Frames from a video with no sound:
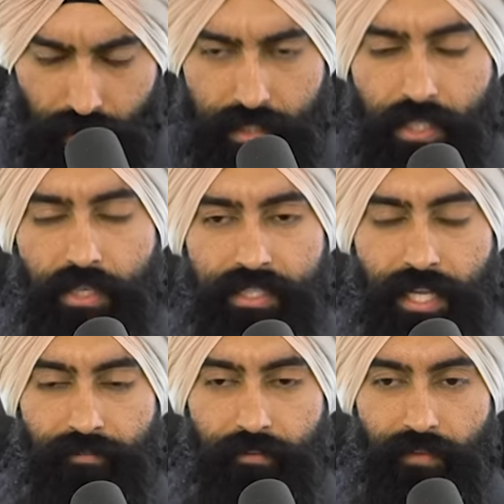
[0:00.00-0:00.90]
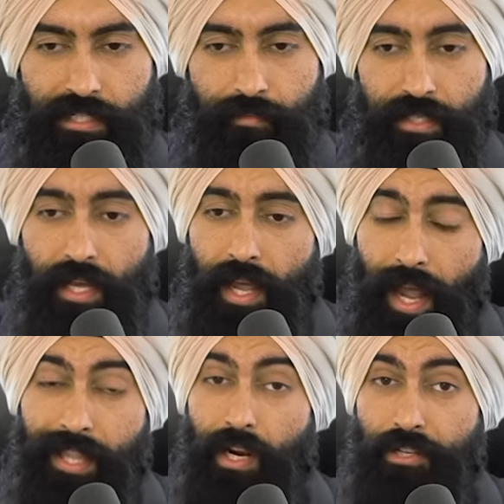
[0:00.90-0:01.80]
considered safe investment,
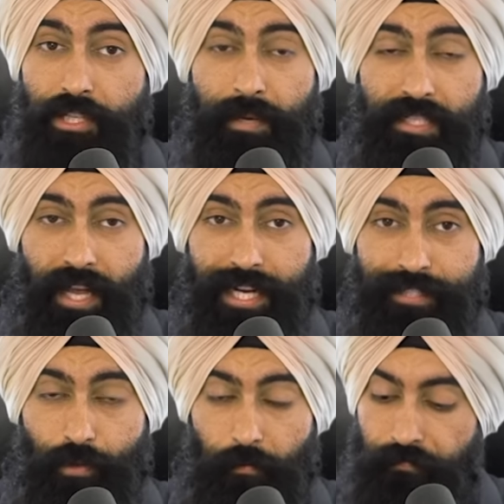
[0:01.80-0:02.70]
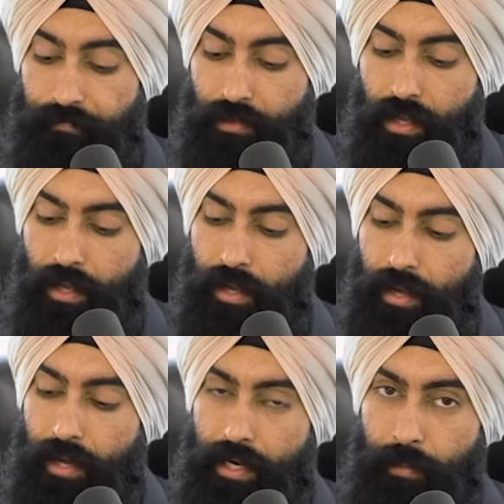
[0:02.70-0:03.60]
and that also pays cash flow.
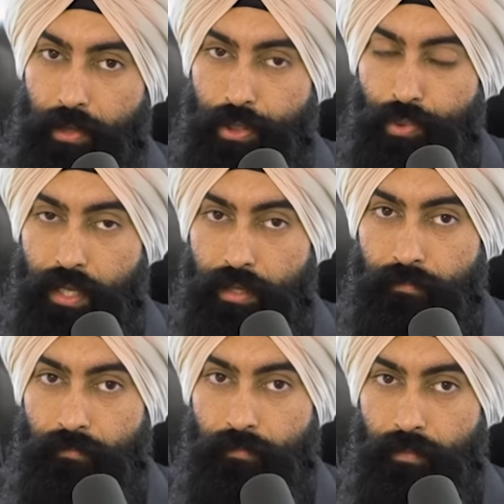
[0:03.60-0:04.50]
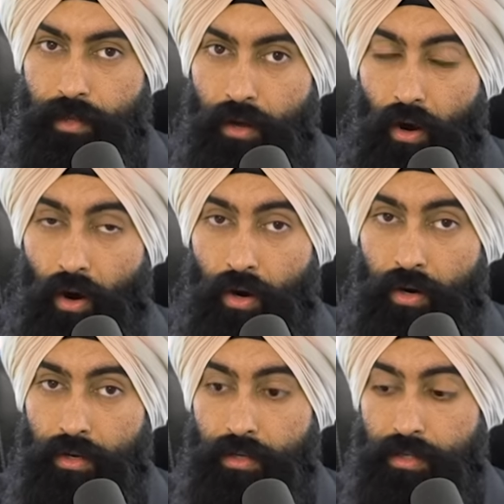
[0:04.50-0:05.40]
Number three
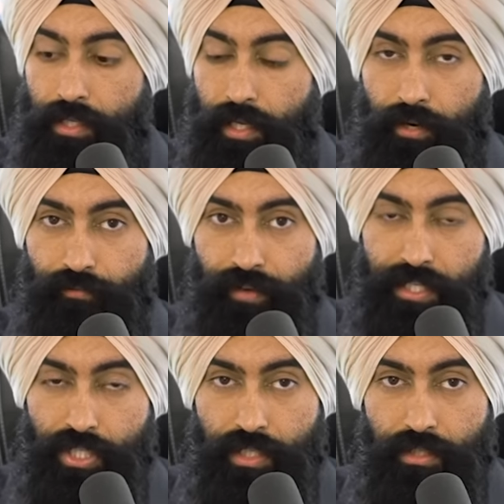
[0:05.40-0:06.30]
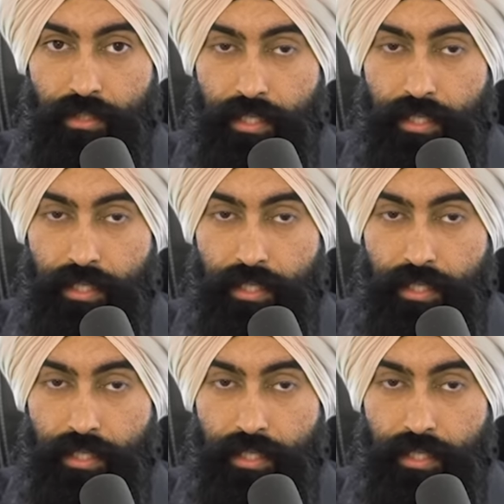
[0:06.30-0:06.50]
are the innovation